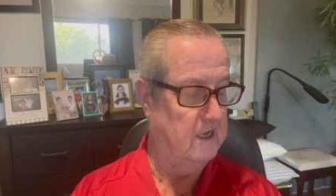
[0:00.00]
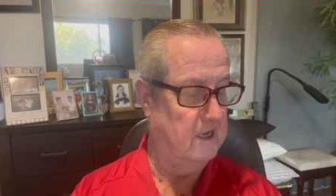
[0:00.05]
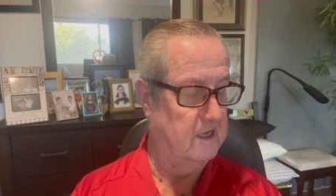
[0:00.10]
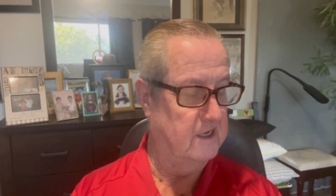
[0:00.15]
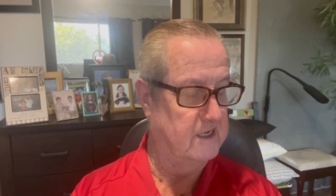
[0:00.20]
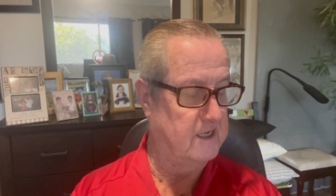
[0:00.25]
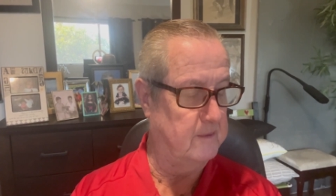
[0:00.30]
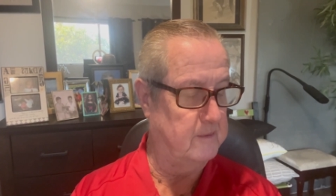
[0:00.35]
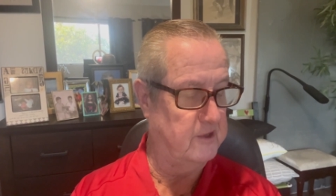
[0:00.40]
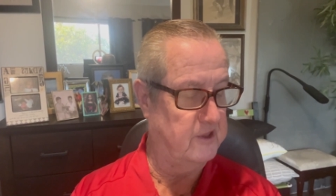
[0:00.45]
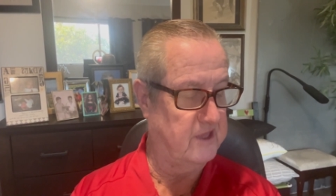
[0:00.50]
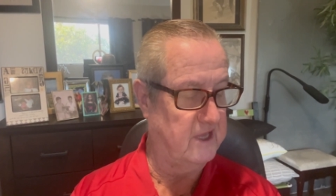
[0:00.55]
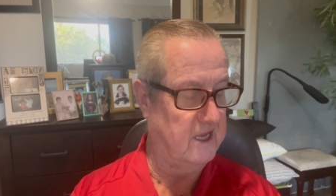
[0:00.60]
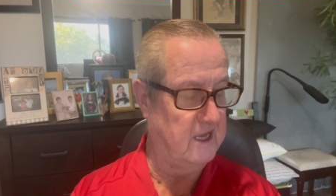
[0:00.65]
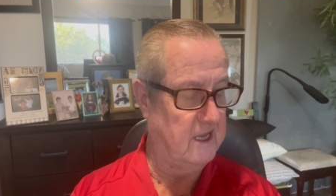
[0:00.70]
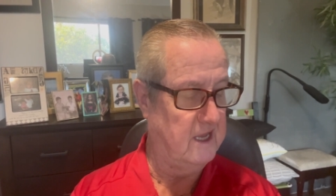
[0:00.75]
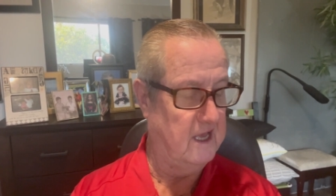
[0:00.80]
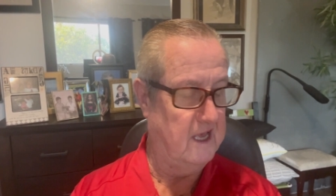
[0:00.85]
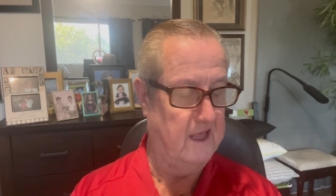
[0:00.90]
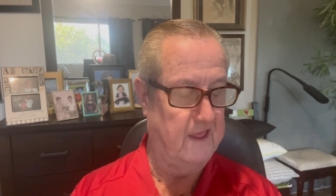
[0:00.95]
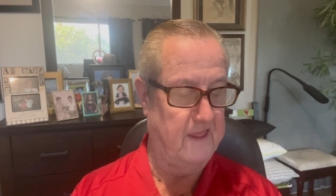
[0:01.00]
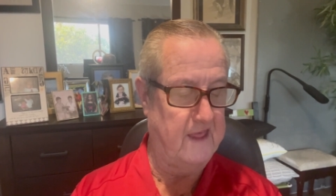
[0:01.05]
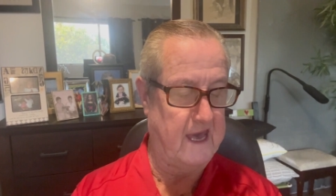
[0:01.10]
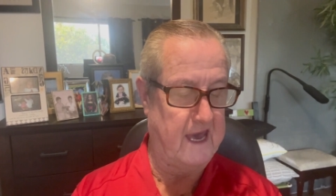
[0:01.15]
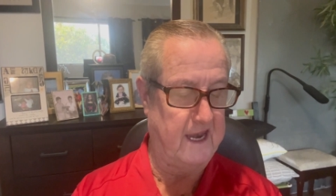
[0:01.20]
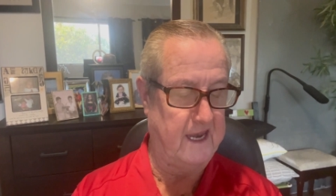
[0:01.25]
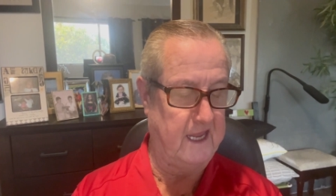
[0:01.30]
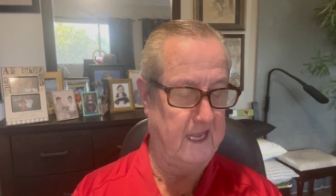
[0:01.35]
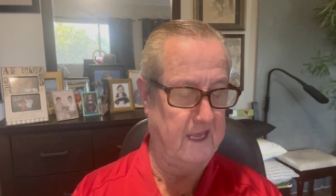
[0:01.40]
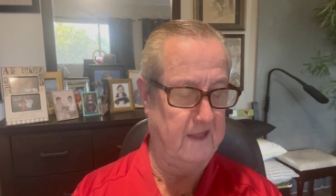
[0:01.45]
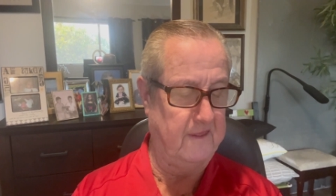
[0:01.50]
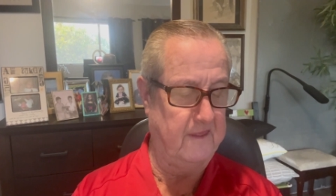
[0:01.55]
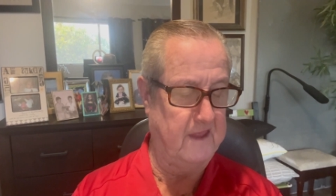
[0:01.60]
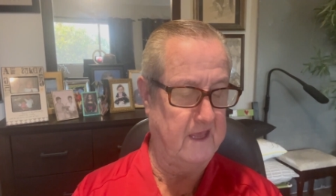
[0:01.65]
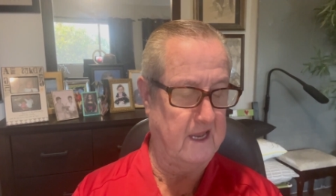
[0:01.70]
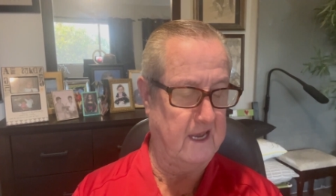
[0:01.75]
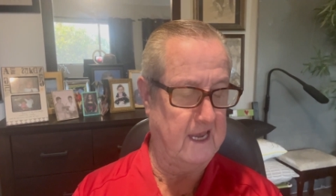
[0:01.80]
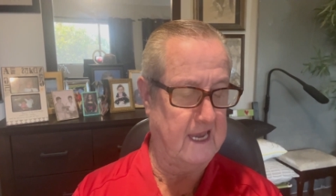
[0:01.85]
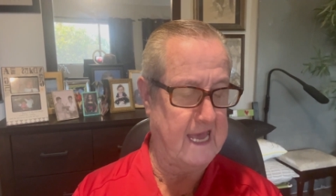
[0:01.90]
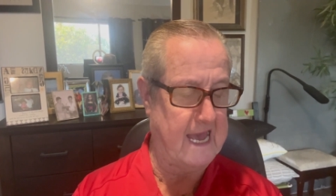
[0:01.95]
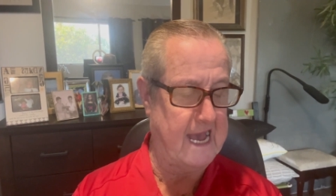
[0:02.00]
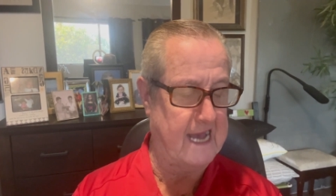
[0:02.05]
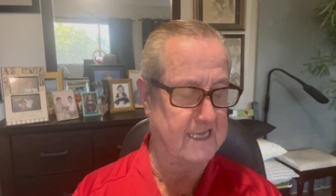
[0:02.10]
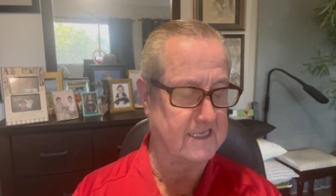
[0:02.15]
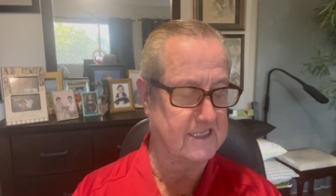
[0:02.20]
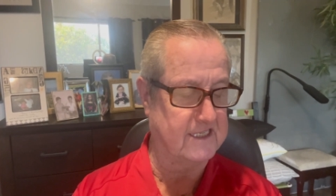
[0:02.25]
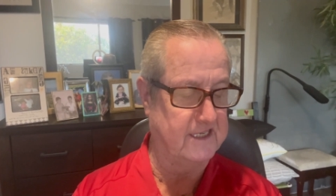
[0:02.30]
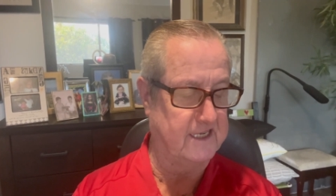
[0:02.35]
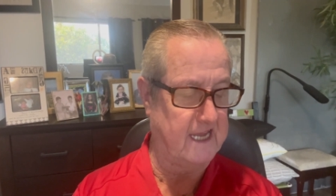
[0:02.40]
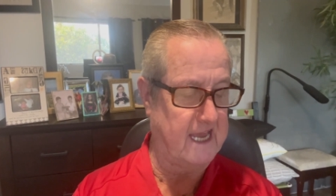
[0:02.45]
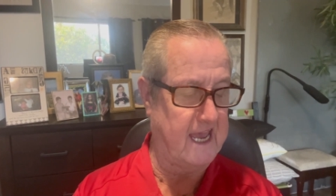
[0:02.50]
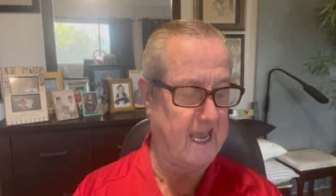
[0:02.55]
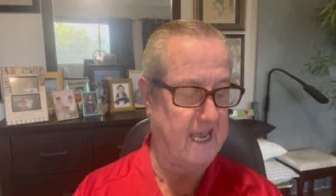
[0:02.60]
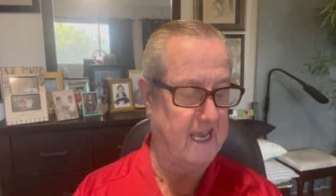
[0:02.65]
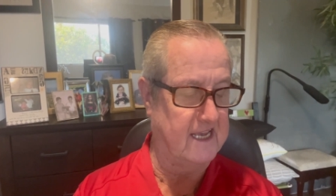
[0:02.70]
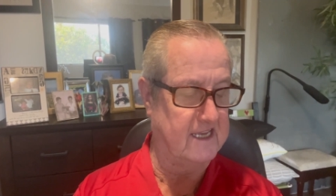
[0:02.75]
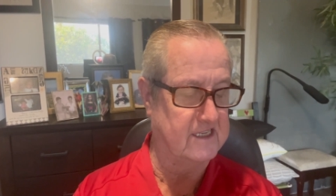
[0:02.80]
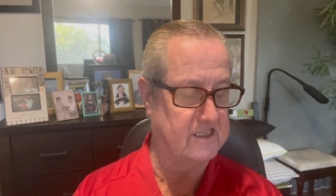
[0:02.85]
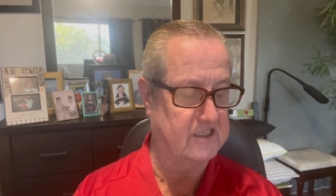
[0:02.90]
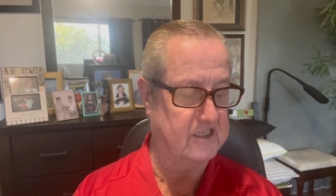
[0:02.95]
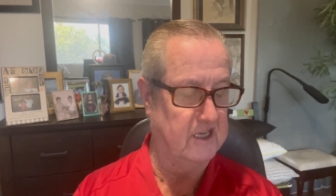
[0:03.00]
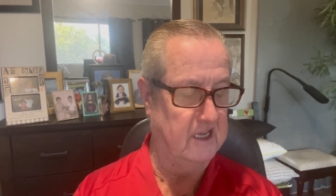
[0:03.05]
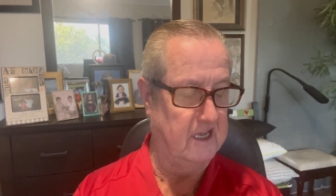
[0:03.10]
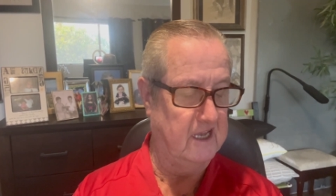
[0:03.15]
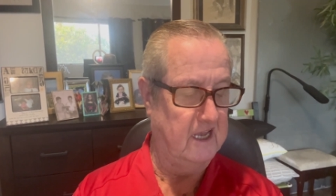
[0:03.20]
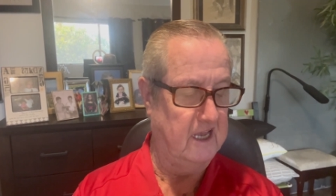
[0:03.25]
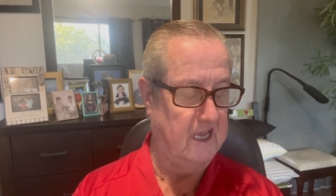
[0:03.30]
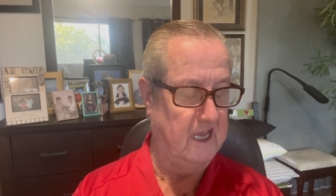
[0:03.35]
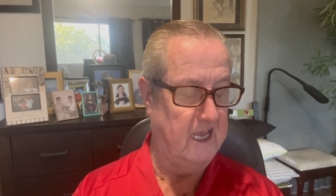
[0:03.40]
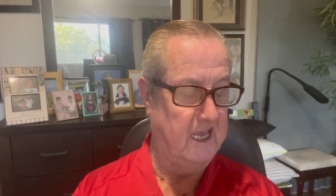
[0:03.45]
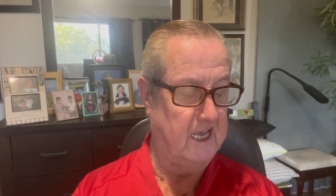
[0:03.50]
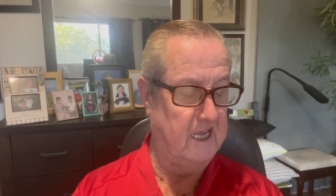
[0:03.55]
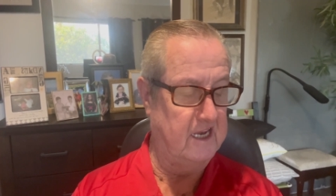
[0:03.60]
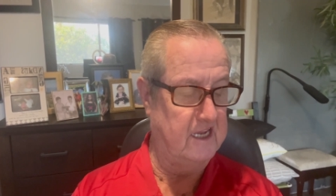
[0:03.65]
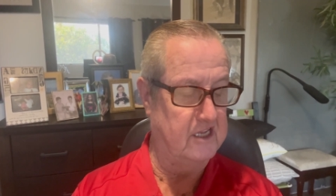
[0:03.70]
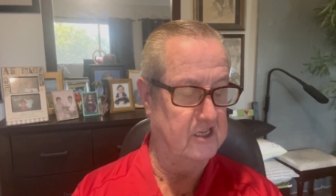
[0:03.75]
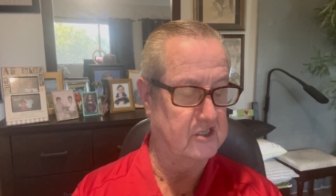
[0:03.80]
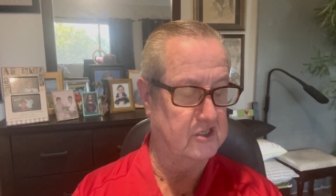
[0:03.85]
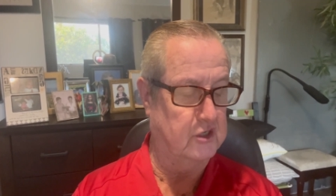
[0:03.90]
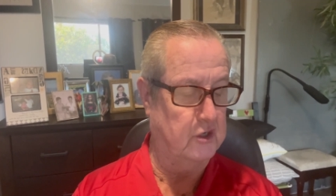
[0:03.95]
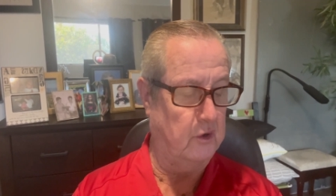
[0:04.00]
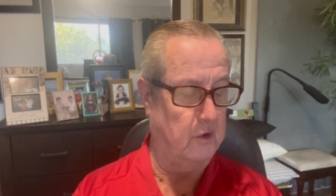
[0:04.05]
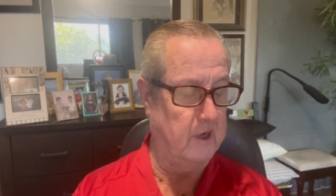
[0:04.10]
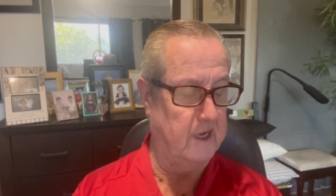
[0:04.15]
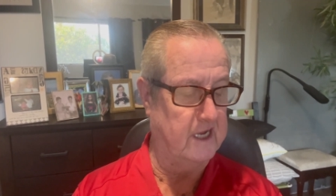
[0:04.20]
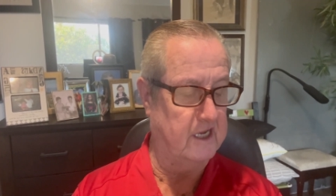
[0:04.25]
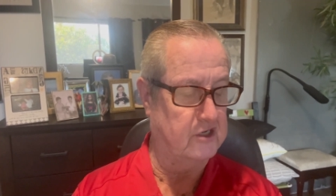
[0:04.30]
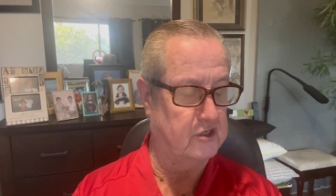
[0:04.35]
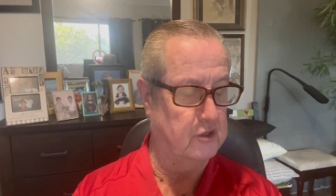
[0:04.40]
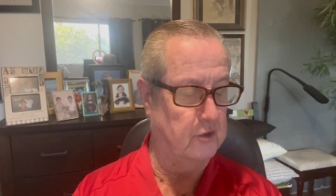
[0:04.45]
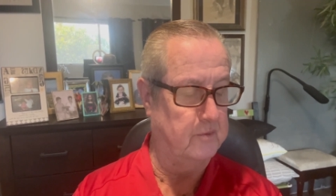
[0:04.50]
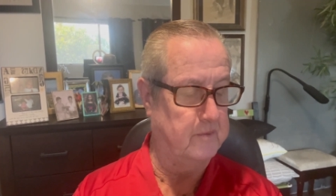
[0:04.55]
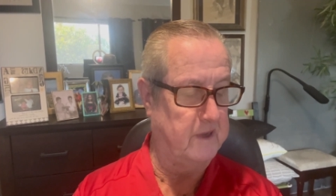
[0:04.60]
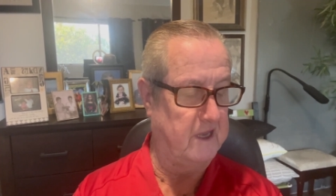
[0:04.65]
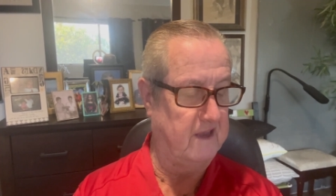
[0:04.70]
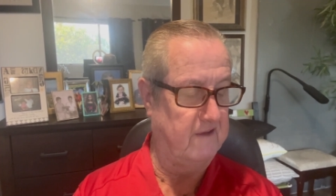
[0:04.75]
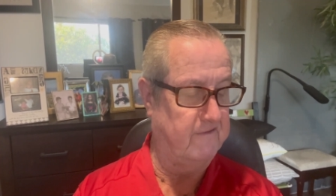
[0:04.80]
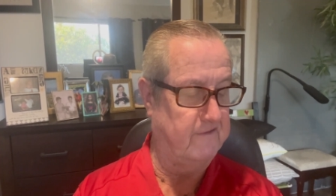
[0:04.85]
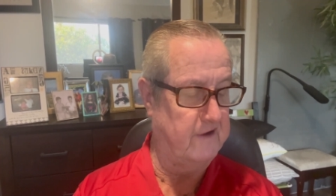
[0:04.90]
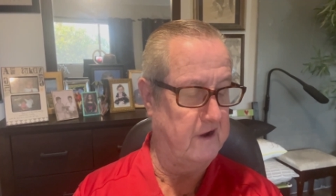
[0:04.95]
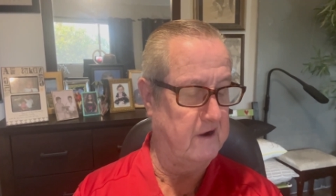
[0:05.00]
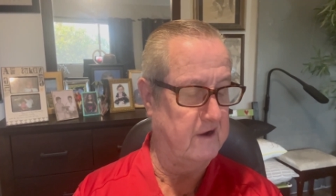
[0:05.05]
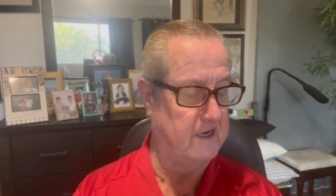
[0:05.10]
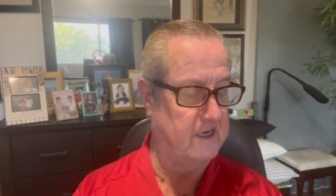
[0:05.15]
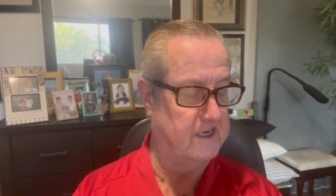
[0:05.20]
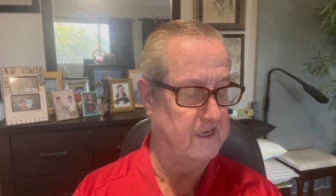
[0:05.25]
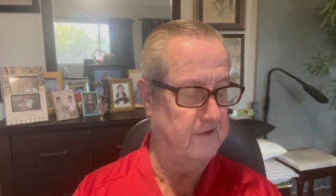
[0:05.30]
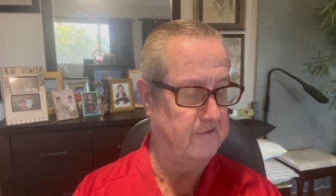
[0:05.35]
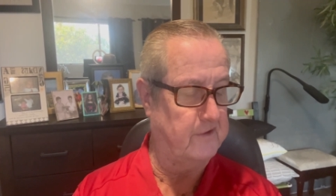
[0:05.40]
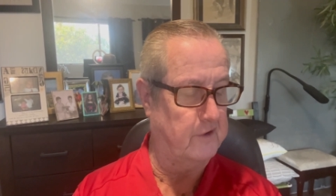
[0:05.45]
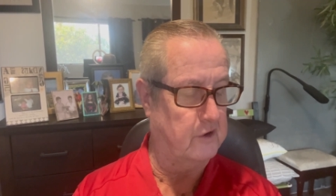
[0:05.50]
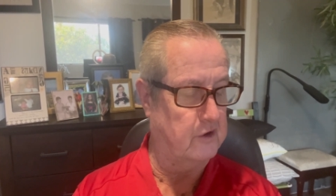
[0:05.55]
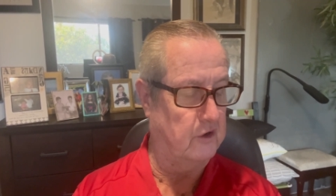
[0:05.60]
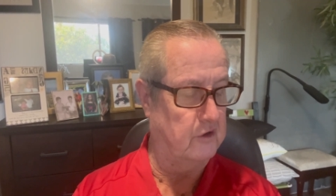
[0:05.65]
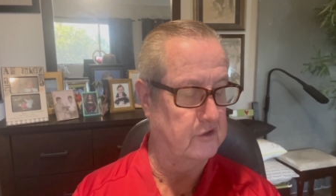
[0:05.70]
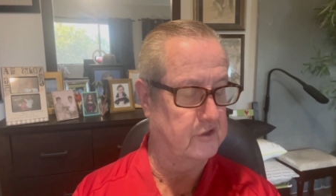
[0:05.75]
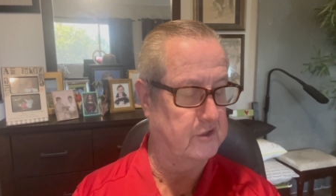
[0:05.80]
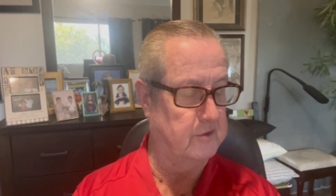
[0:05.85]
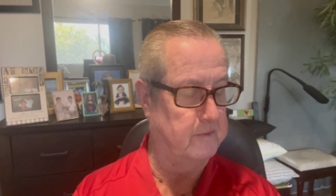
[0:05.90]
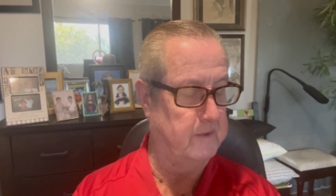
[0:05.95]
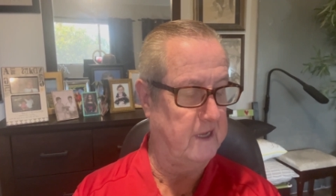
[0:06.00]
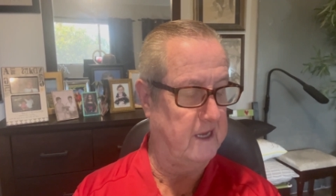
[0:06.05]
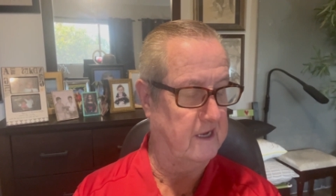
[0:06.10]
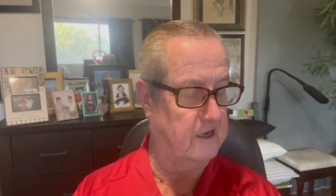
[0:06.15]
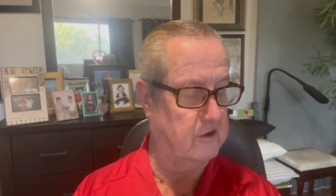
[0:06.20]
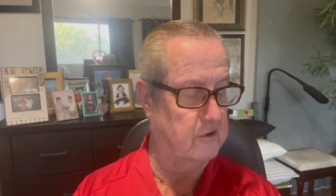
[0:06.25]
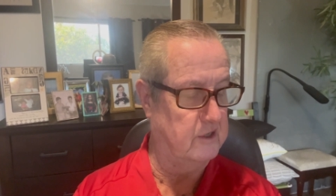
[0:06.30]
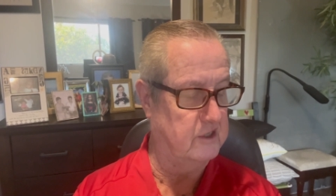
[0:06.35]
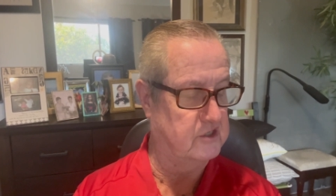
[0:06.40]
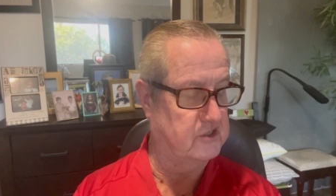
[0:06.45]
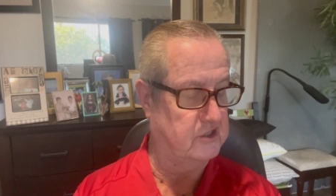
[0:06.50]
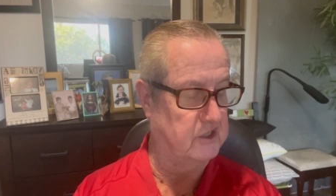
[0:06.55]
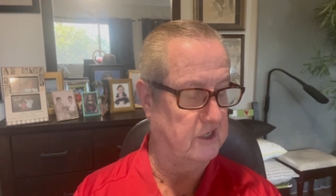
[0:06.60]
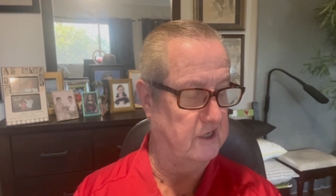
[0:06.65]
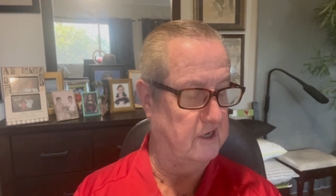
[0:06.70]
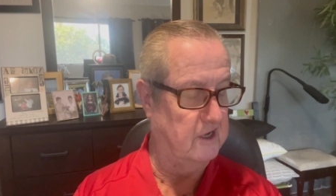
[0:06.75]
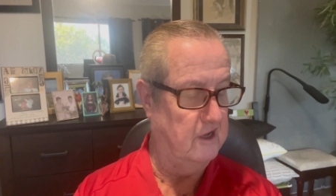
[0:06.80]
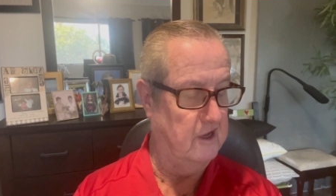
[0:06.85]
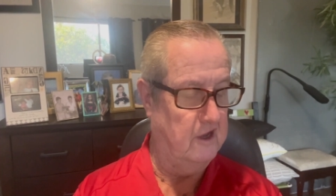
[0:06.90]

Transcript: Timothy, that in the last days it is going to be very difficult to be a Christian,